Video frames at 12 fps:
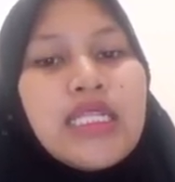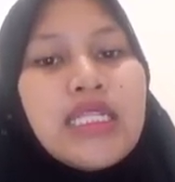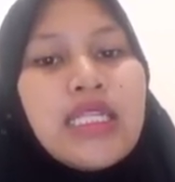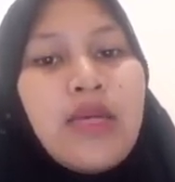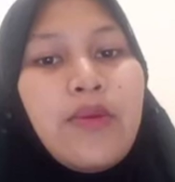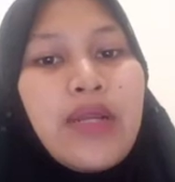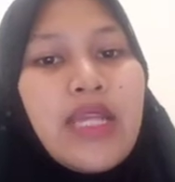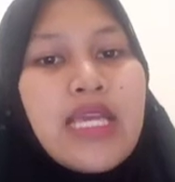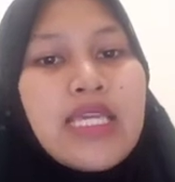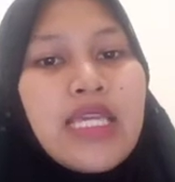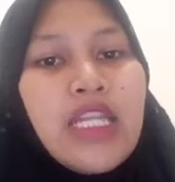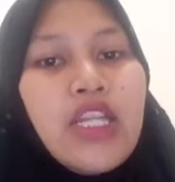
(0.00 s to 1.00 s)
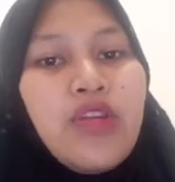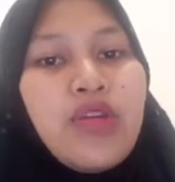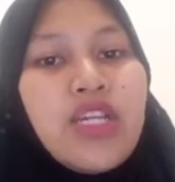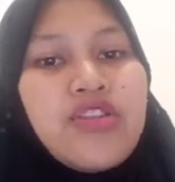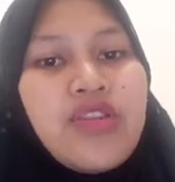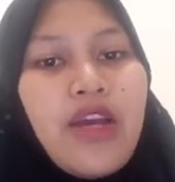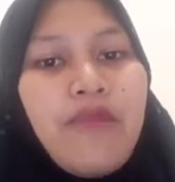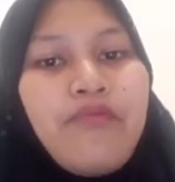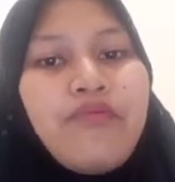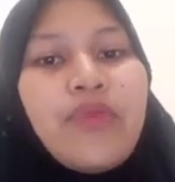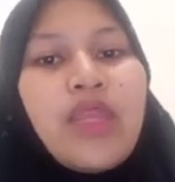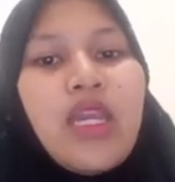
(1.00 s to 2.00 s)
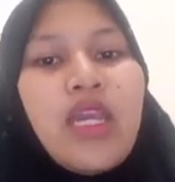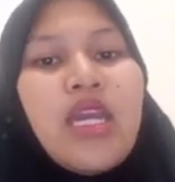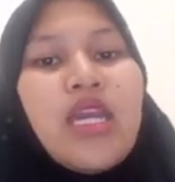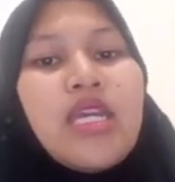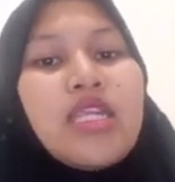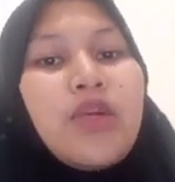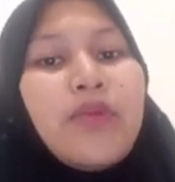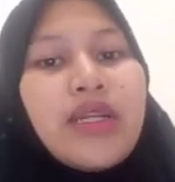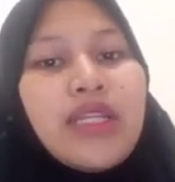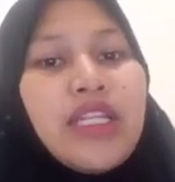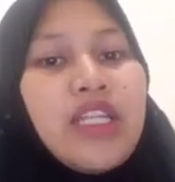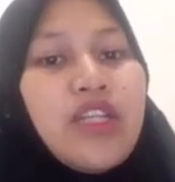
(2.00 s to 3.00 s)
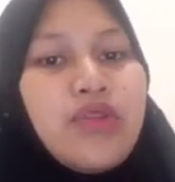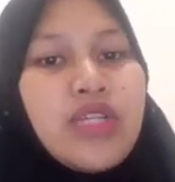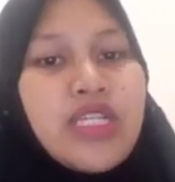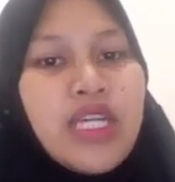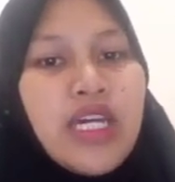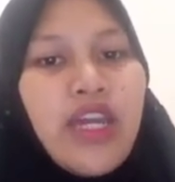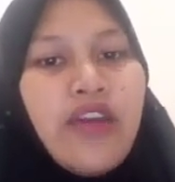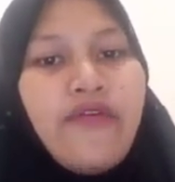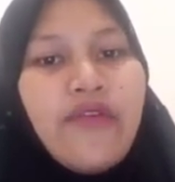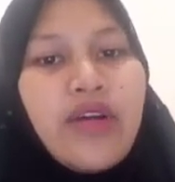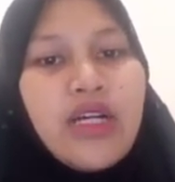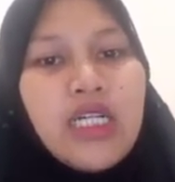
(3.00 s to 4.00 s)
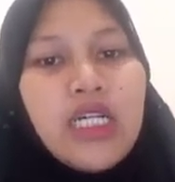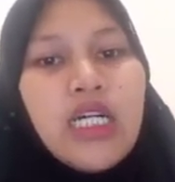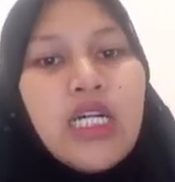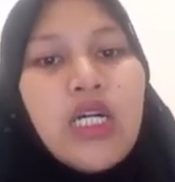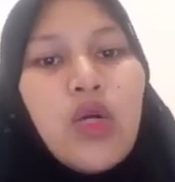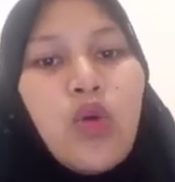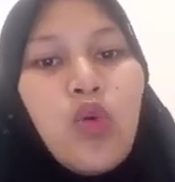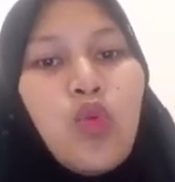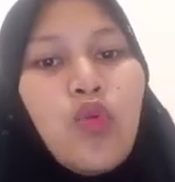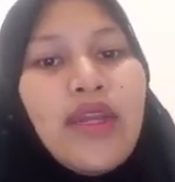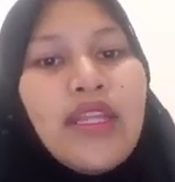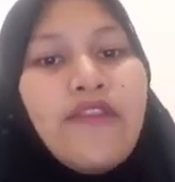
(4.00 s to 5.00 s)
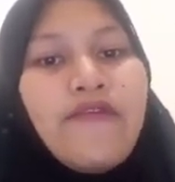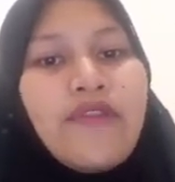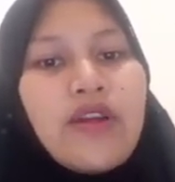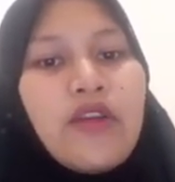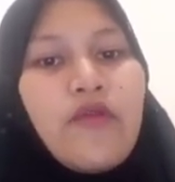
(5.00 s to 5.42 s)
Japanese and Indonesia. Japan and Indonesia have a way different